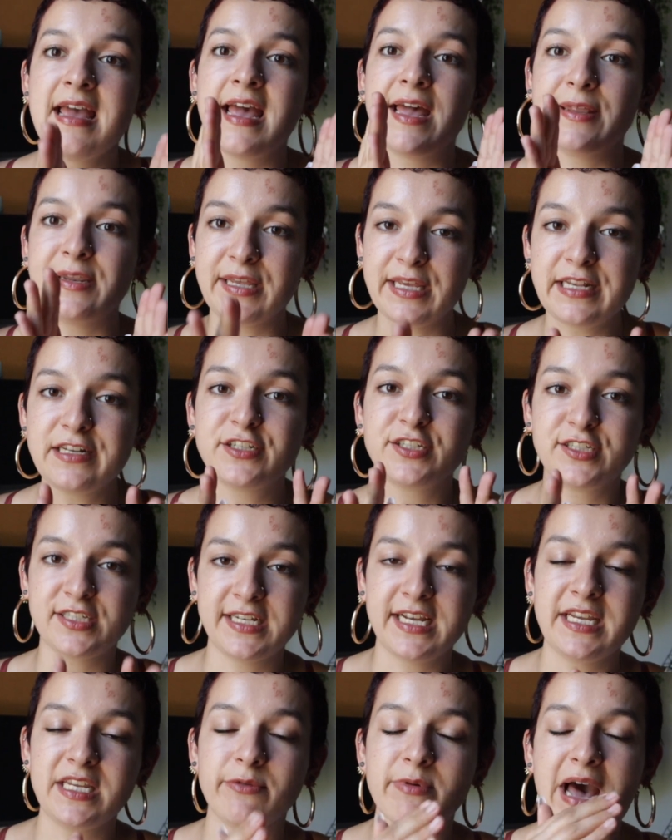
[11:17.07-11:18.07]
and each
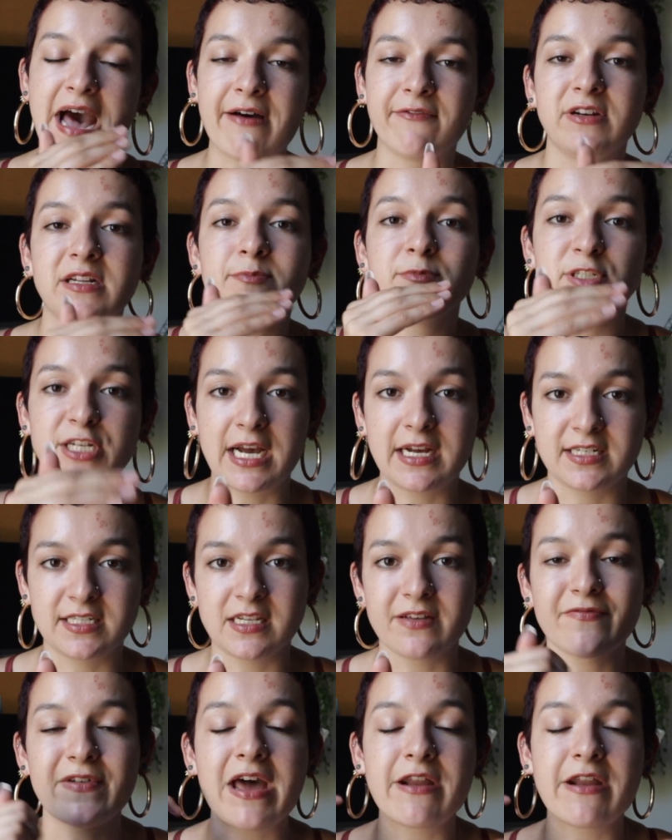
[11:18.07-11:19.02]
scene you have an objective.